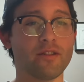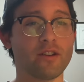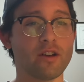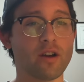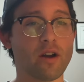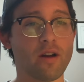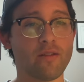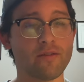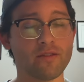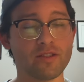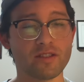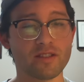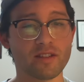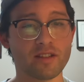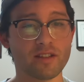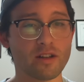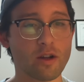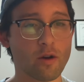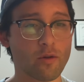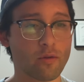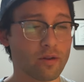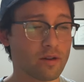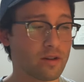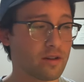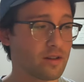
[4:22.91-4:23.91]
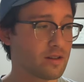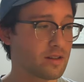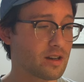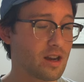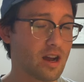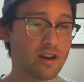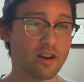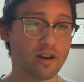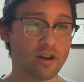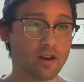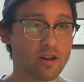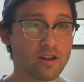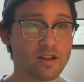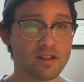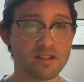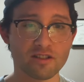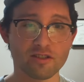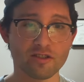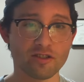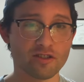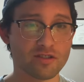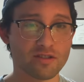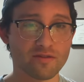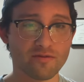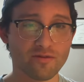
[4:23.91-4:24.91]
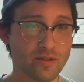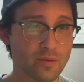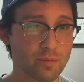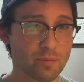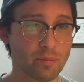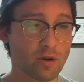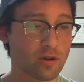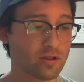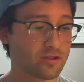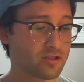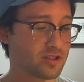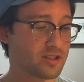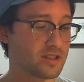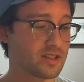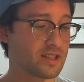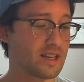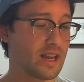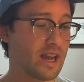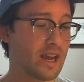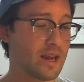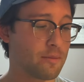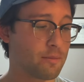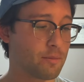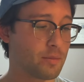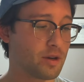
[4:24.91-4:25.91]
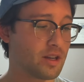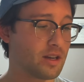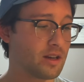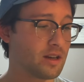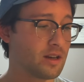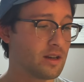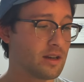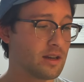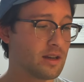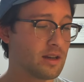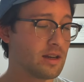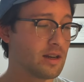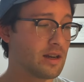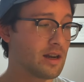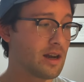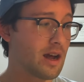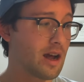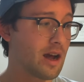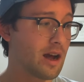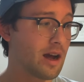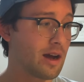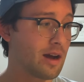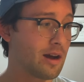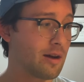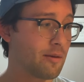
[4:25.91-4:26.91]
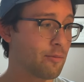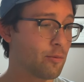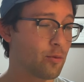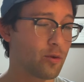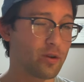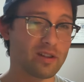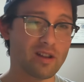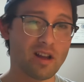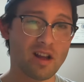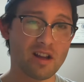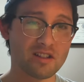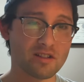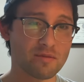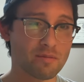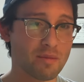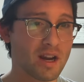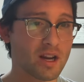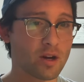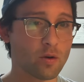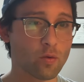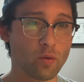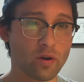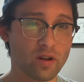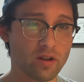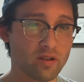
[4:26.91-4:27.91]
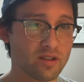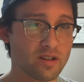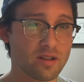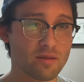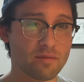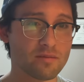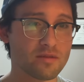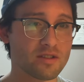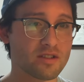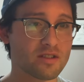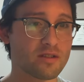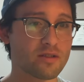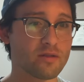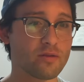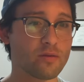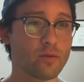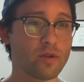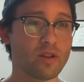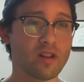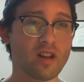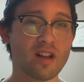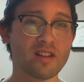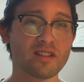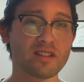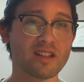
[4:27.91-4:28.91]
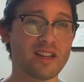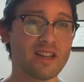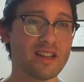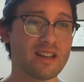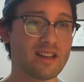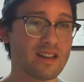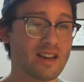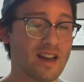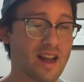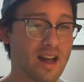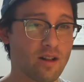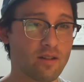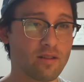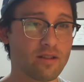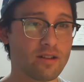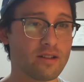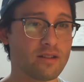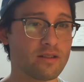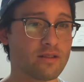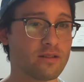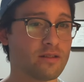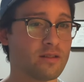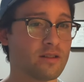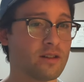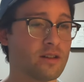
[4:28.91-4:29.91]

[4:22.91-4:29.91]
You know, obviously no one got hurt. It's just football, it's just a game. But we lost Mike Williams. We lost Keenan Allen.